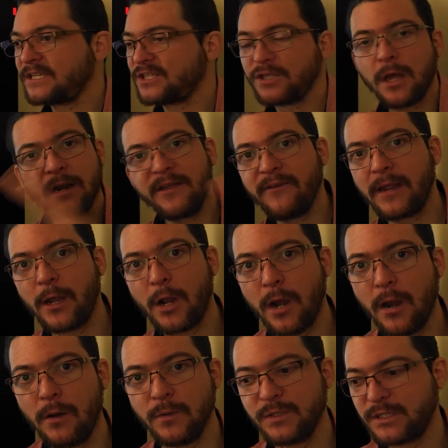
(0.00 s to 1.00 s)
is not even
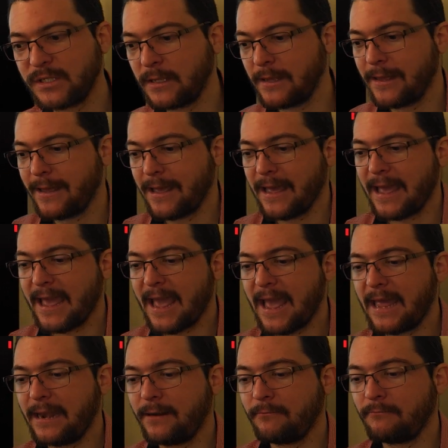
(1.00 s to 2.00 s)
close.
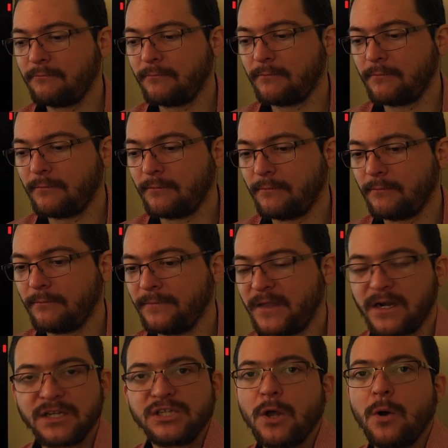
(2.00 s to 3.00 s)
And
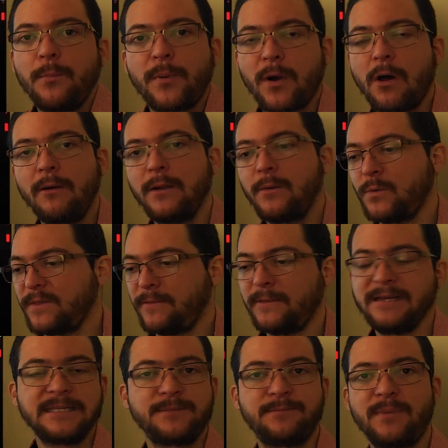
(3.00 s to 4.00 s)
there's no problem with
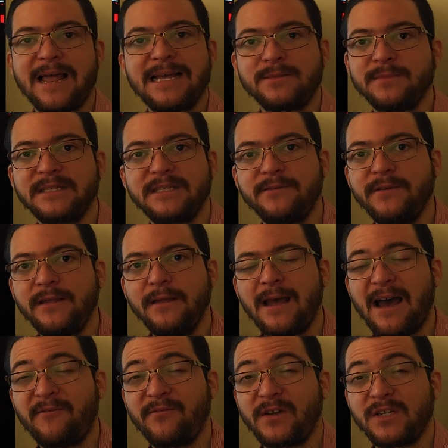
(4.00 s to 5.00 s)
this plasma TV
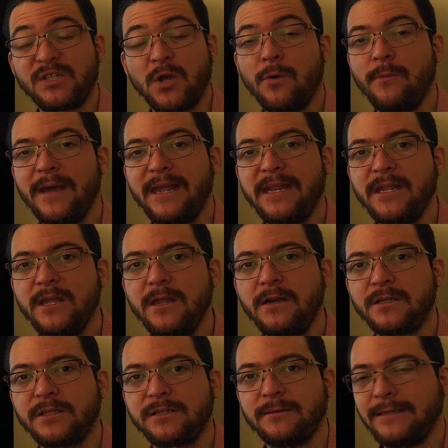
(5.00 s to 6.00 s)
after so many
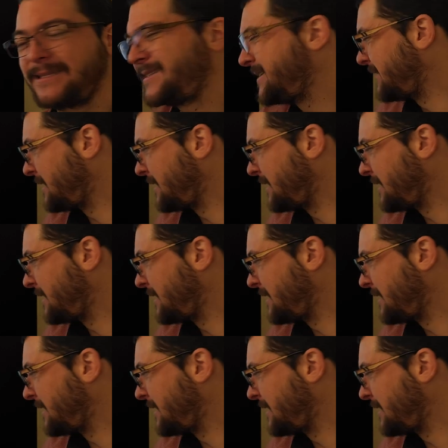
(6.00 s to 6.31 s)
years.